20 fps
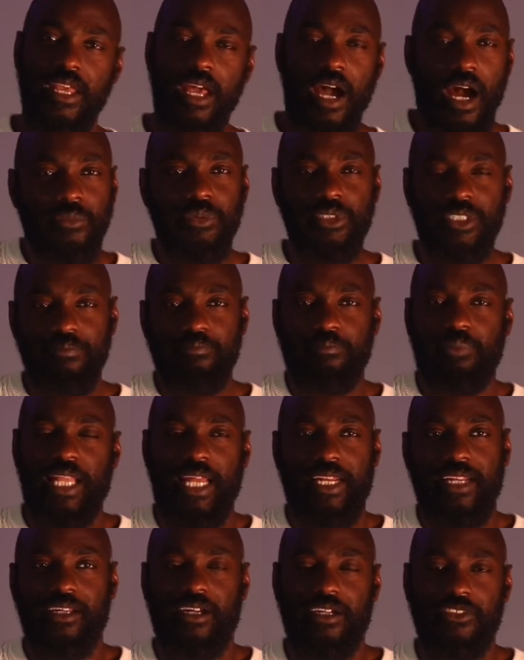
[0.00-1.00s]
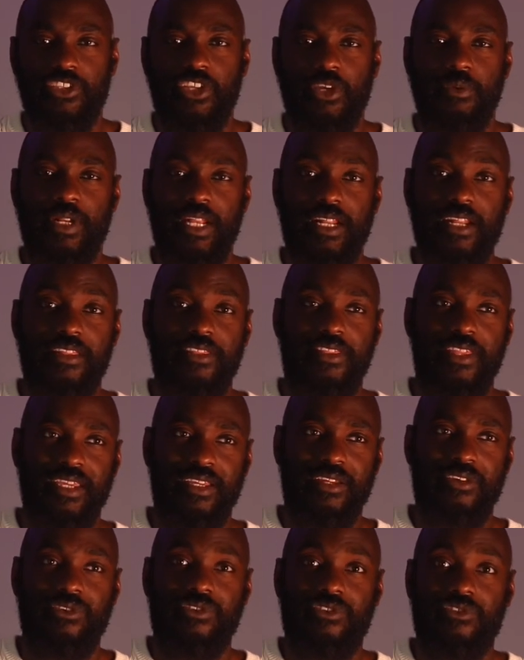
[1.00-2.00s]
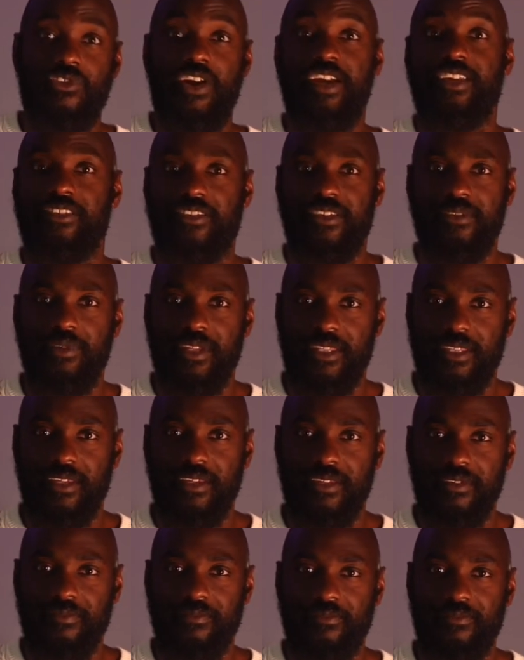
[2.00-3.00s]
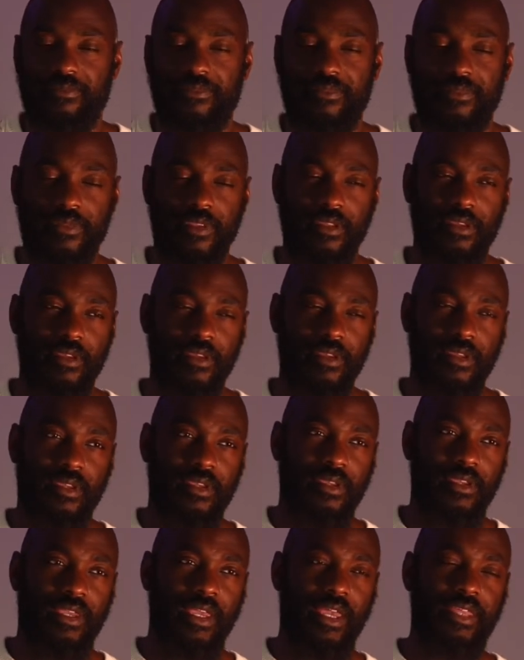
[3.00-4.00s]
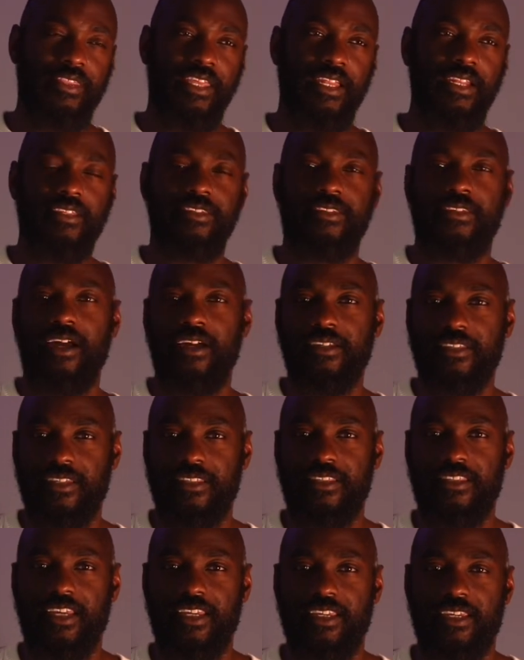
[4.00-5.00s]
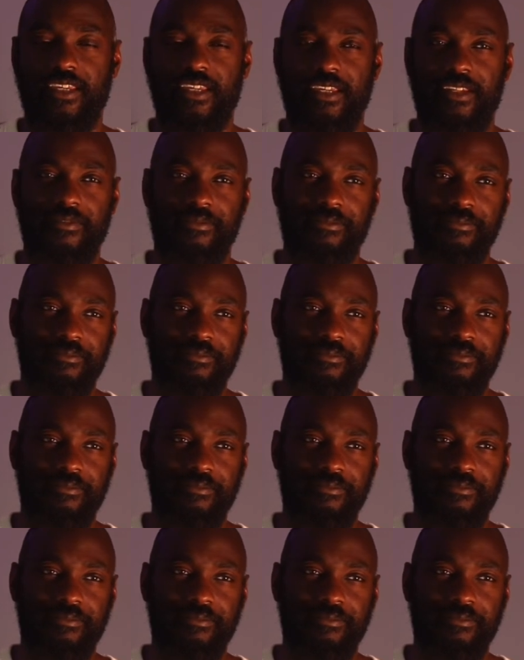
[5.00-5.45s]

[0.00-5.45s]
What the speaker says: I wasn't planning on doing anything crazy with it. And then I started thinking,